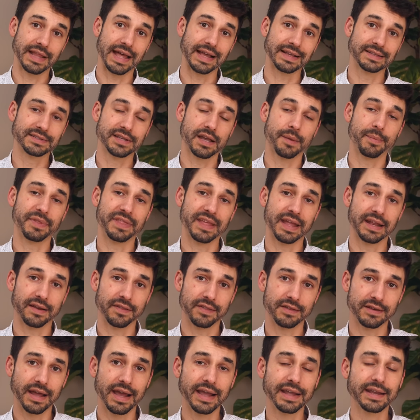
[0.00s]
legs up at the end of
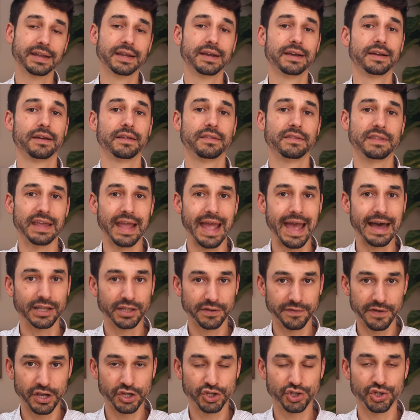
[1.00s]
the night, the
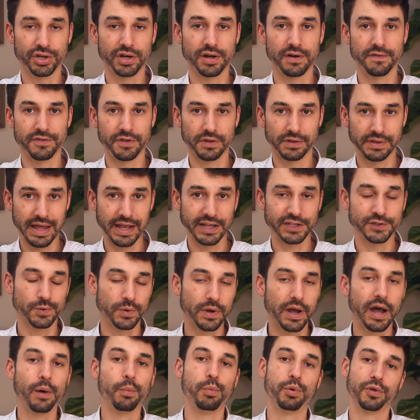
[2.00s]
elevation of the legs
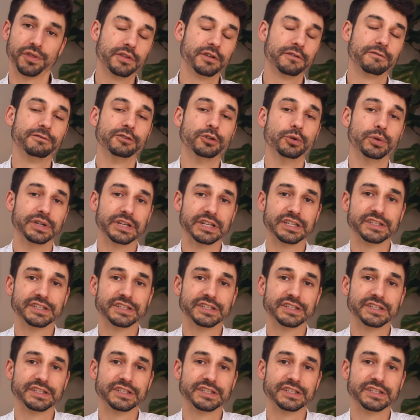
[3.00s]
will help with the fluid